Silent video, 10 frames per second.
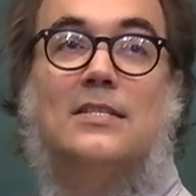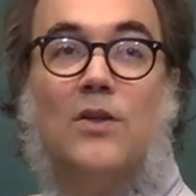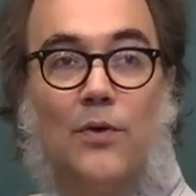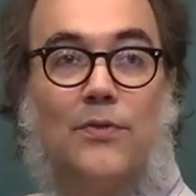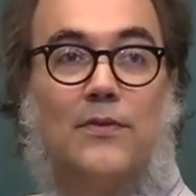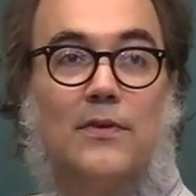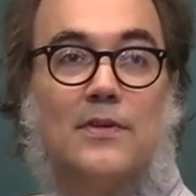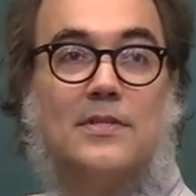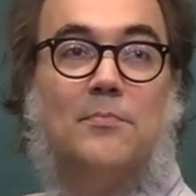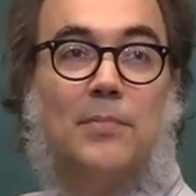is not
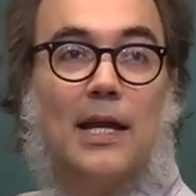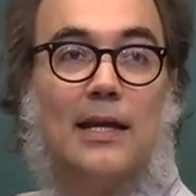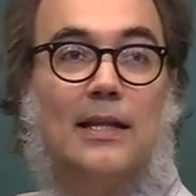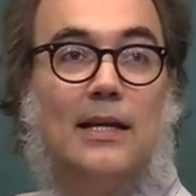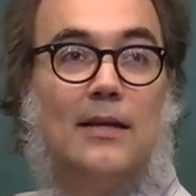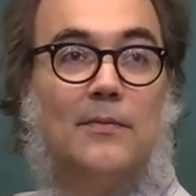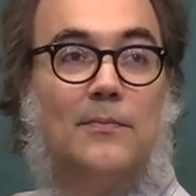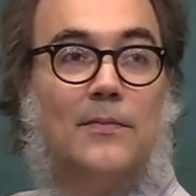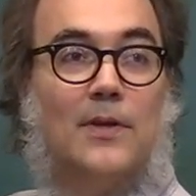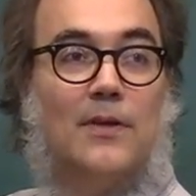symplectic.
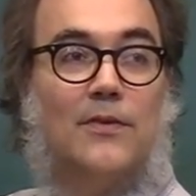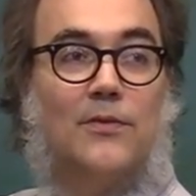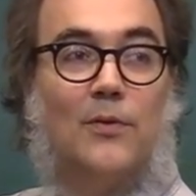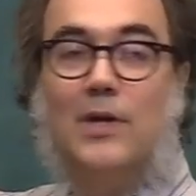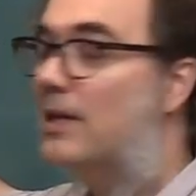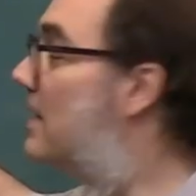So it